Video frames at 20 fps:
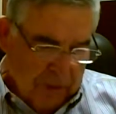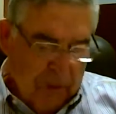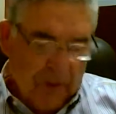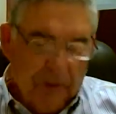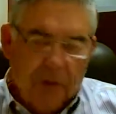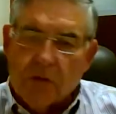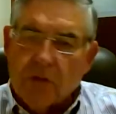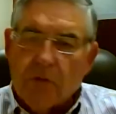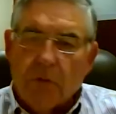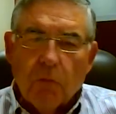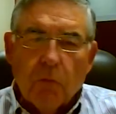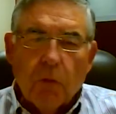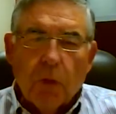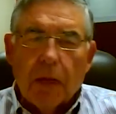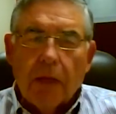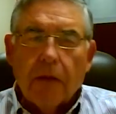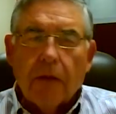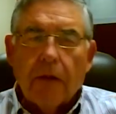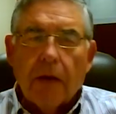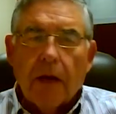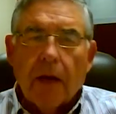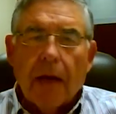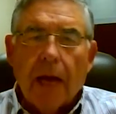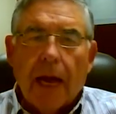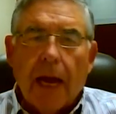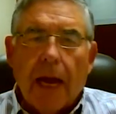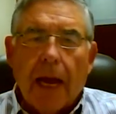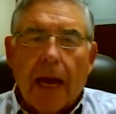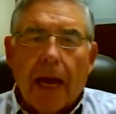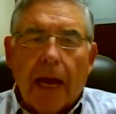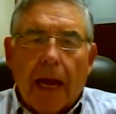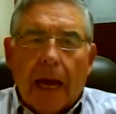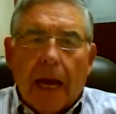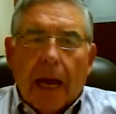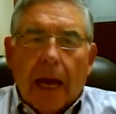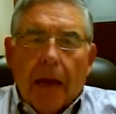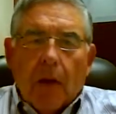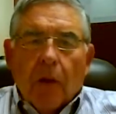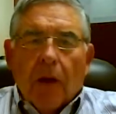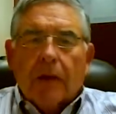There was some really, I
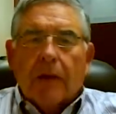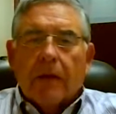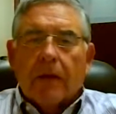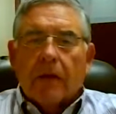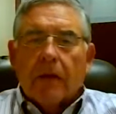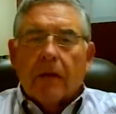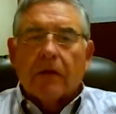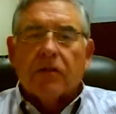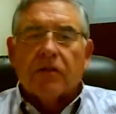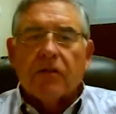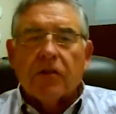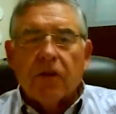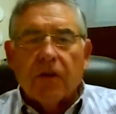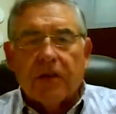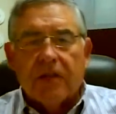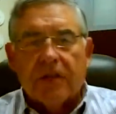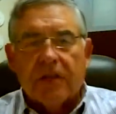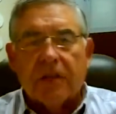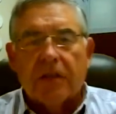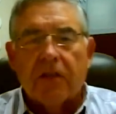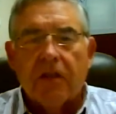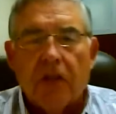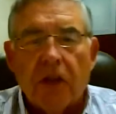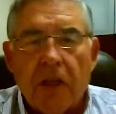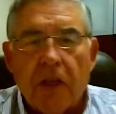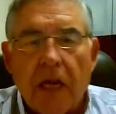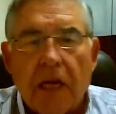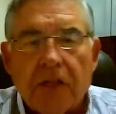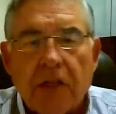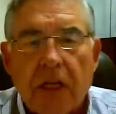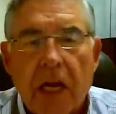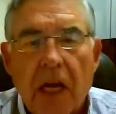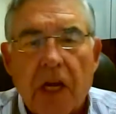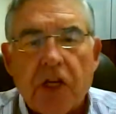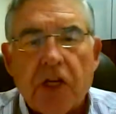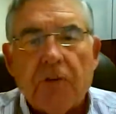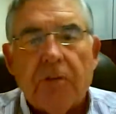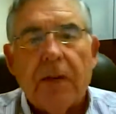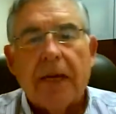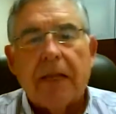went seriously to the
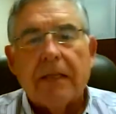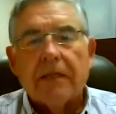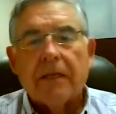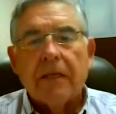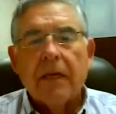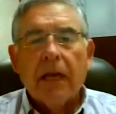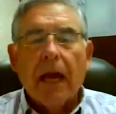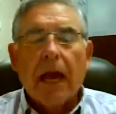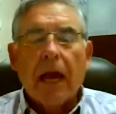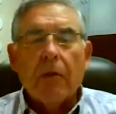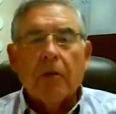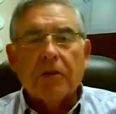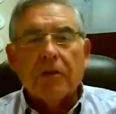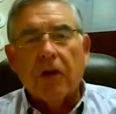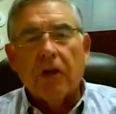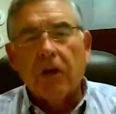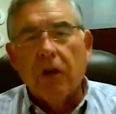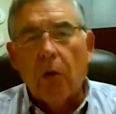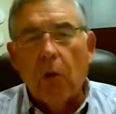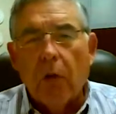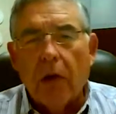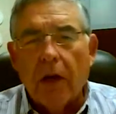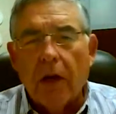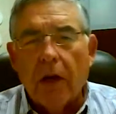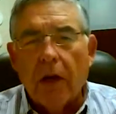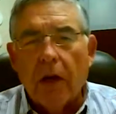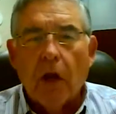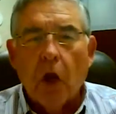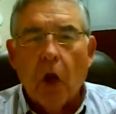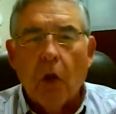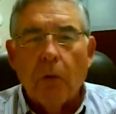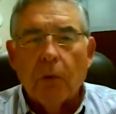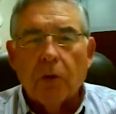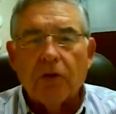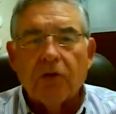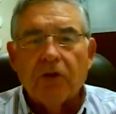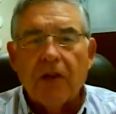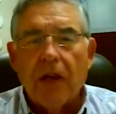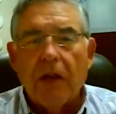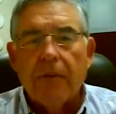education meetings. I will tell you one global
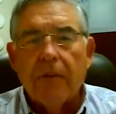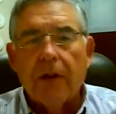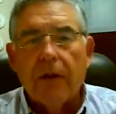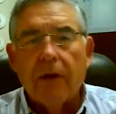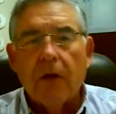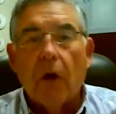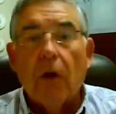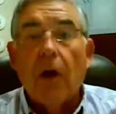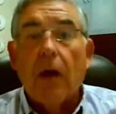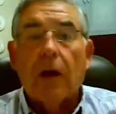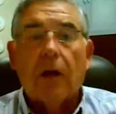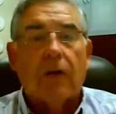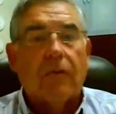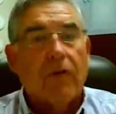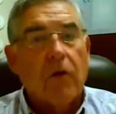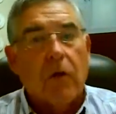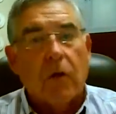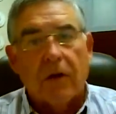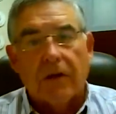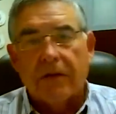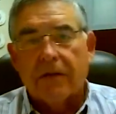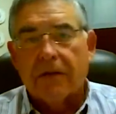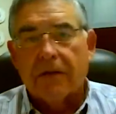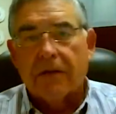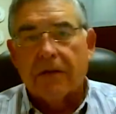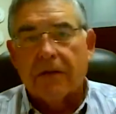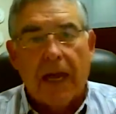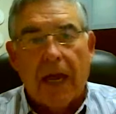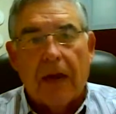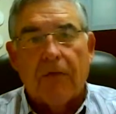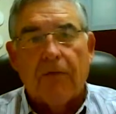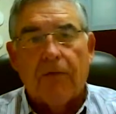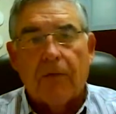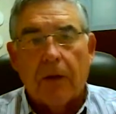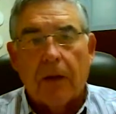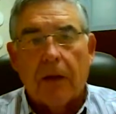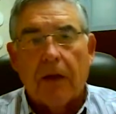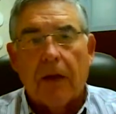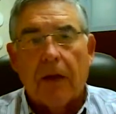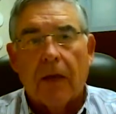statement. Oh, and of course, I can't
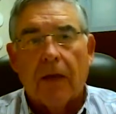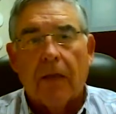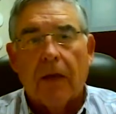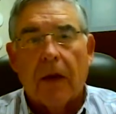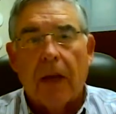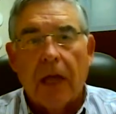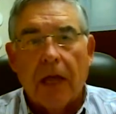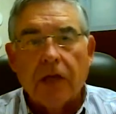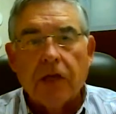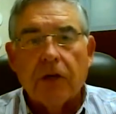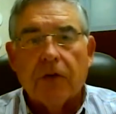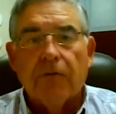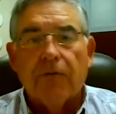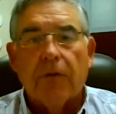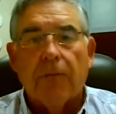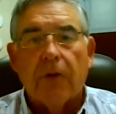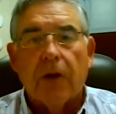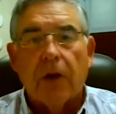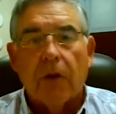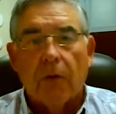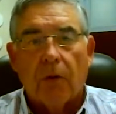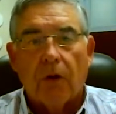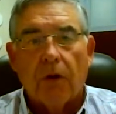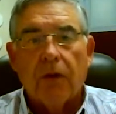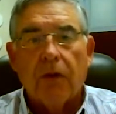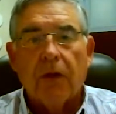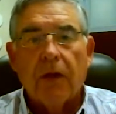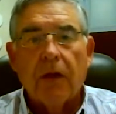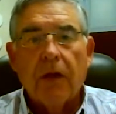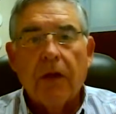forget the legend from the North,